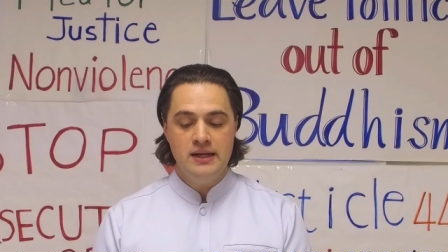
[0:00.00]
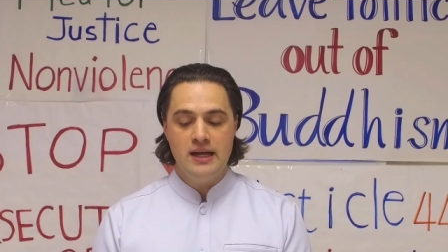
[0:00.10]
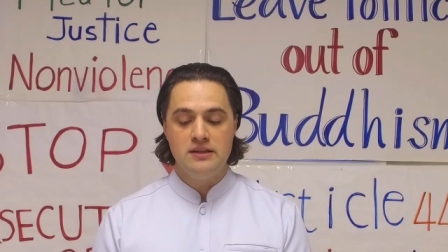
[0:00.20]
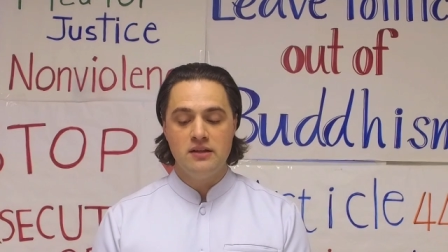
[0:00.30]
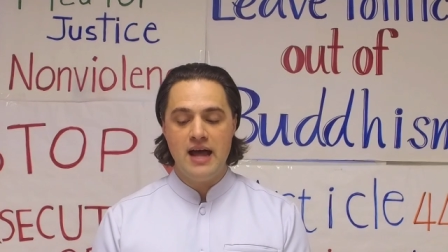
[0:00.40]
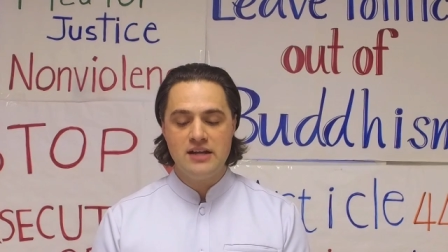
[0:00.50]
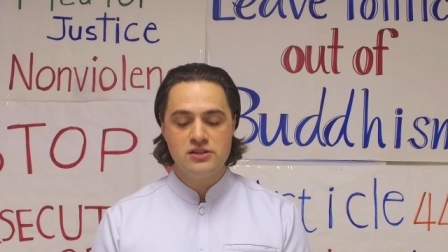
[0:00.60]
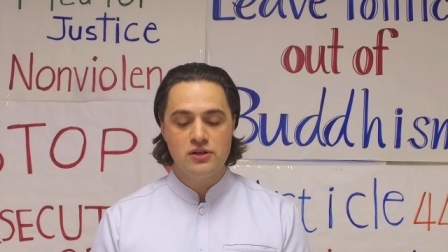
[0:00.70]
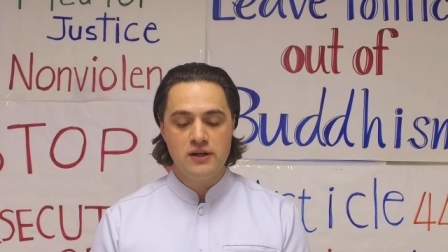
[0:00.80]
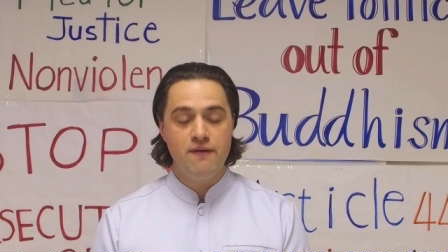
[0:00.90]
In the
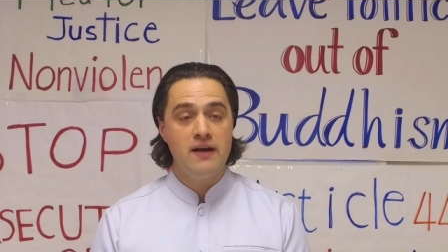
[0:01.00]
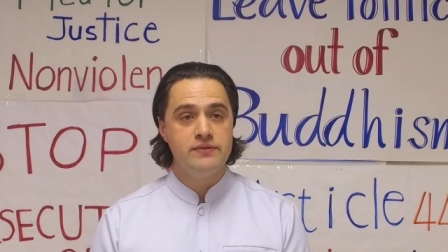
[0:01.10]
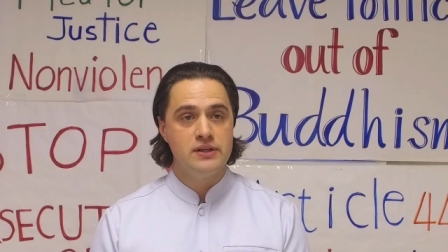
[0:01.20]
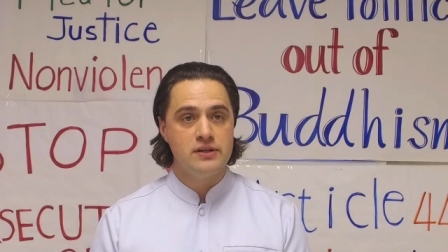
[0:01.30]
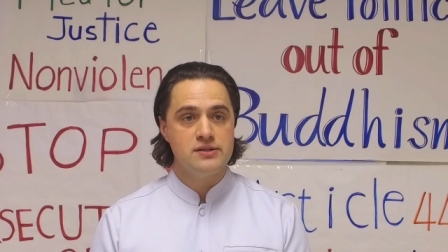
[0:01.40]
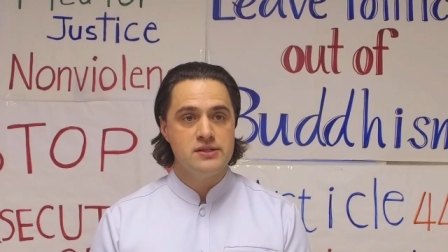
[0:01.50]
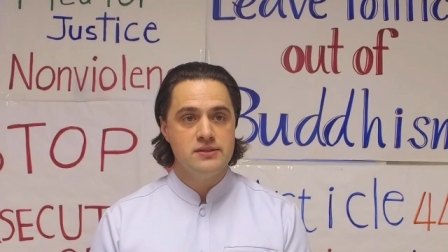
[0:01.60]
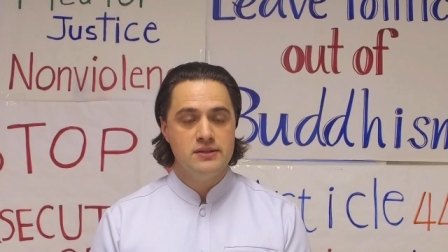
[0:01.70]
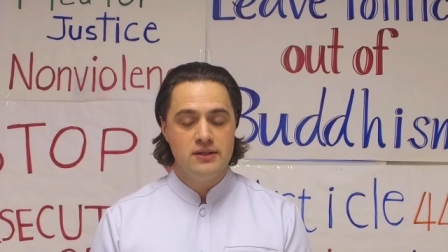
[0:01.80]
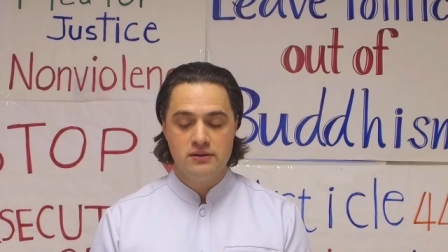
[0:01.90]
last 35 years,
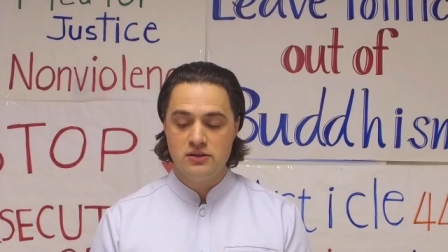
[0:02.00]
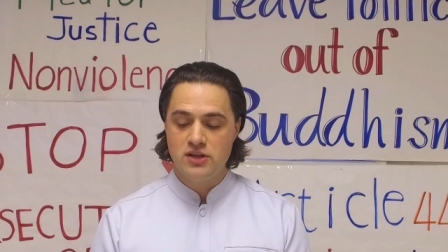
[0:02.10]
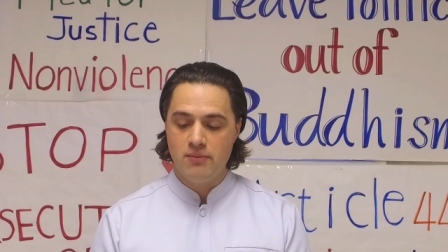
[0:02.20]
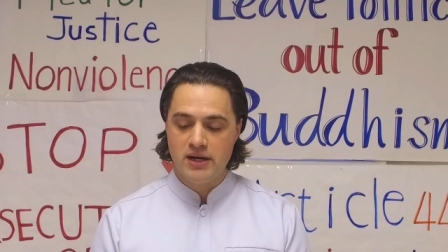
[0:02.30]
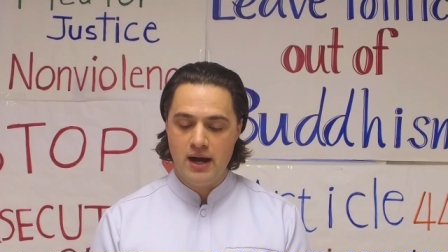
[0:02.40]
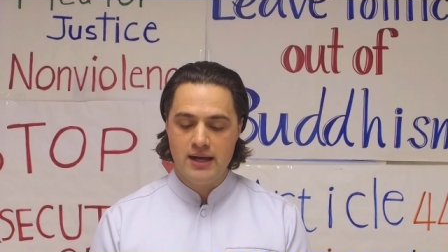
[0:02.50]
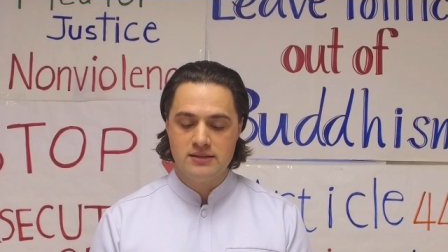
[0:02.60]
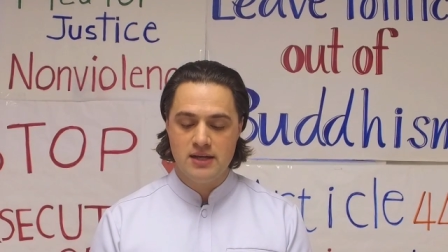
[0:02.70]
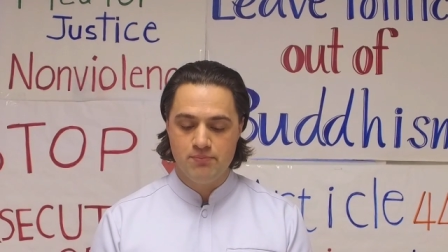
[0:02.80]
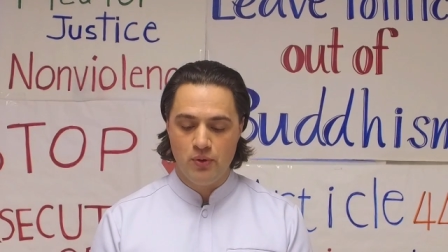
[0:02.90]
the Dhammakaya
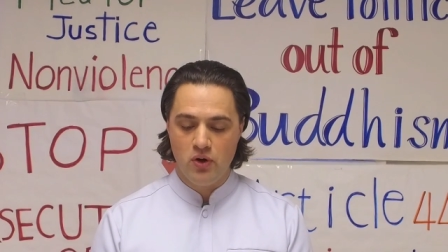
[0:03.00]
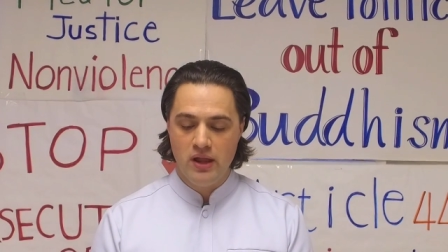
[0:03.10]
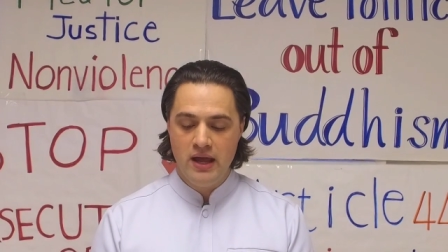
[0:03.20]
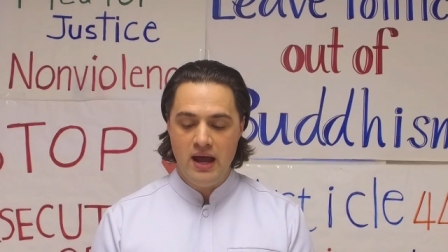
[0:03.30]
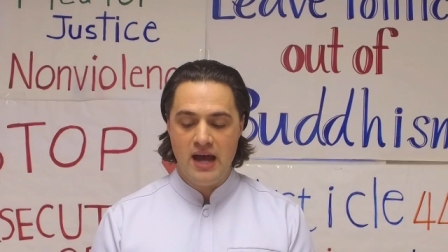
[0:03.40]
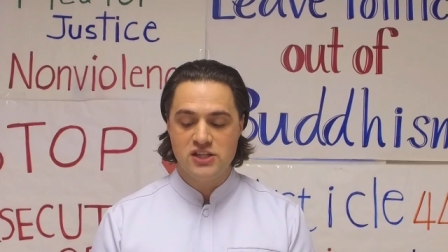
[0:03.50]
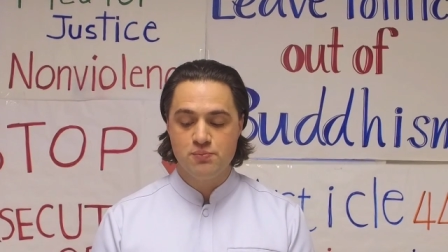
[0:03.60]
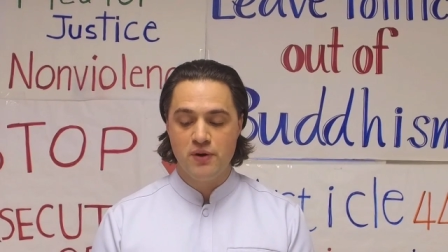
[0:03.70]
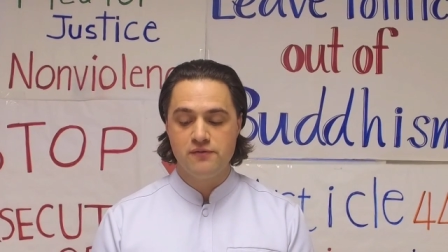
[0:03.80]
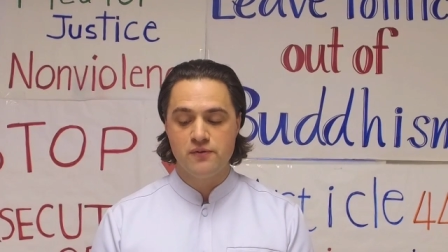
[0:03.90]
Temple has
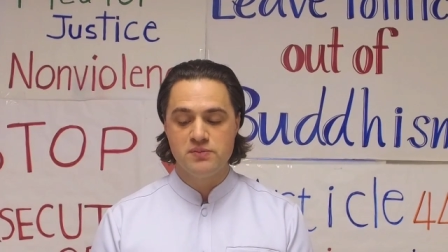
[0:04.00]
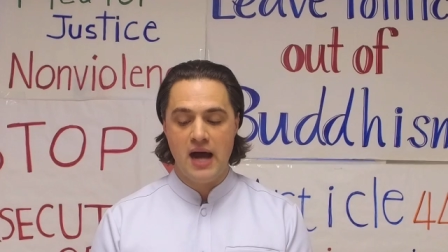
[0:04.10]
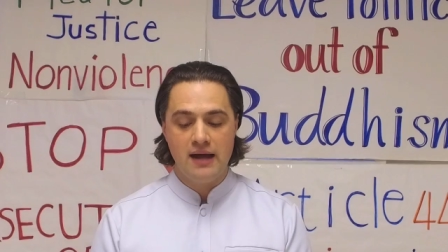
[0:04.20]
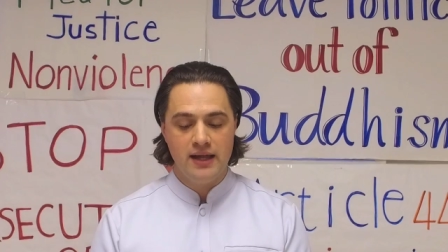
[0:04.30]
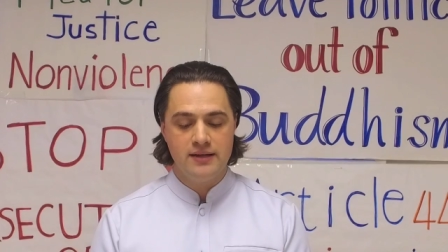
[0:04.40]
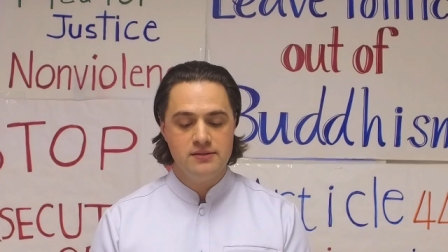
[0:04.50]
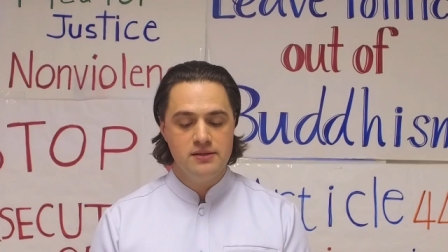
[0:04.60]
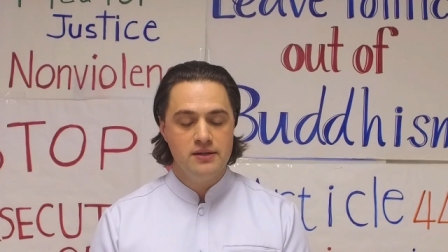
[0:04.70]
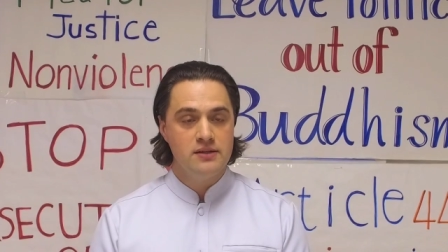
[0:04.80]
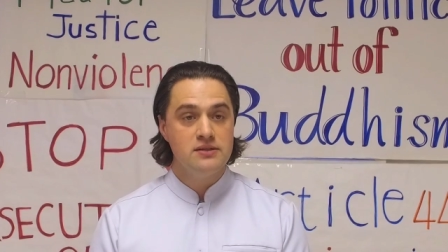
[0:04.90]
spread from Thailand
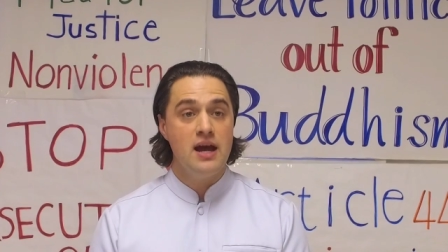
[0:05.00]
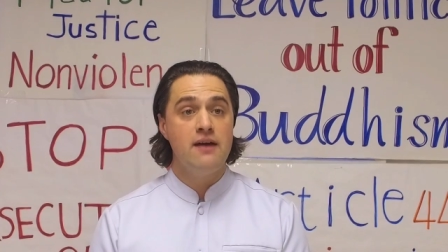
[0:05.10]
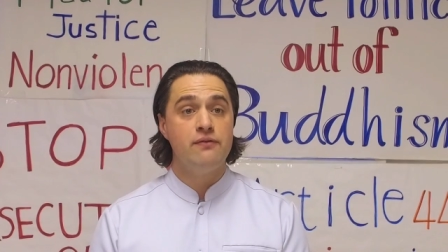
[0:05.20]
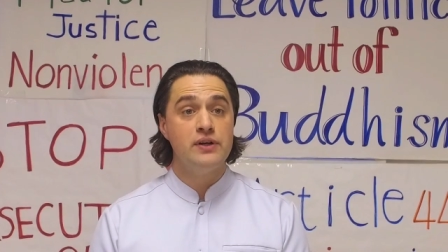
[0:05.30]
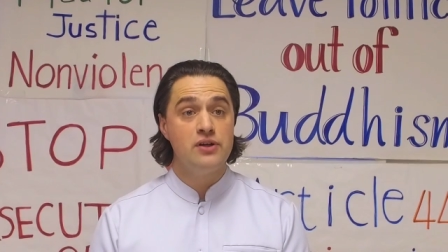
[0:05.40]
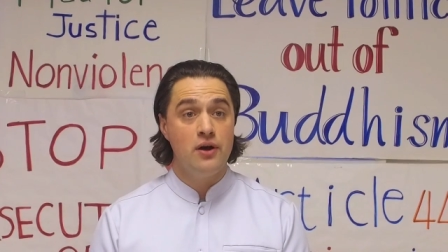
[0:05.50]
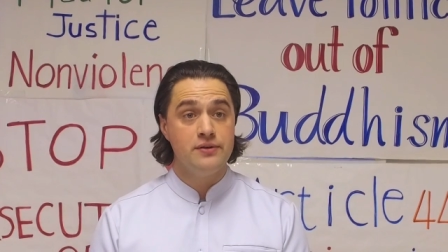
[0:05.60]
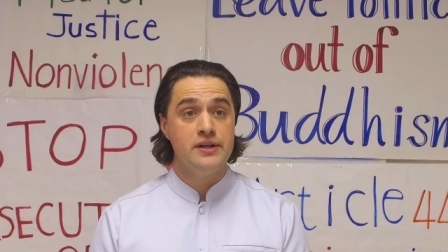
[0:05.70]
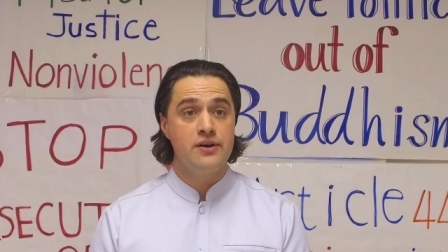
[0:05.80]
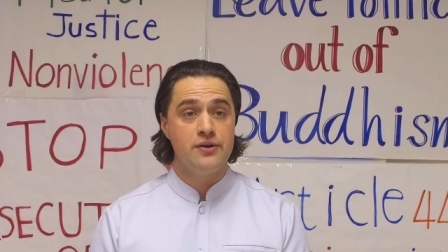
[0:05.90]
to every
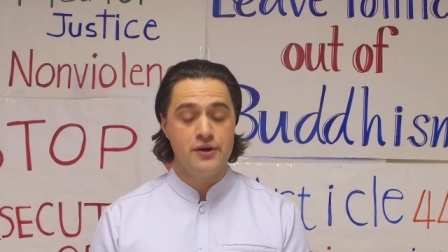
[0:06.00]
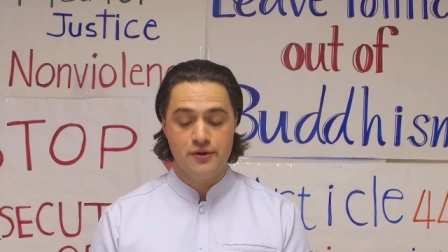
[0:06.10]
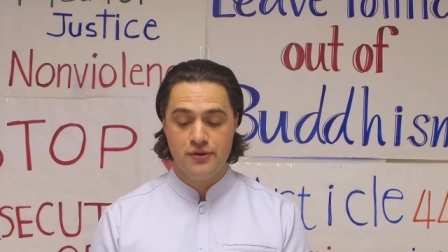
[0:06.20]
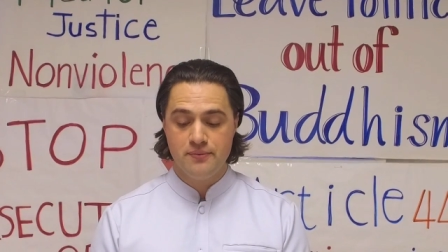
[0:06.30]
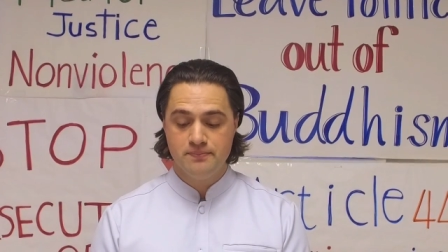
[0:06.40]
continent on earth,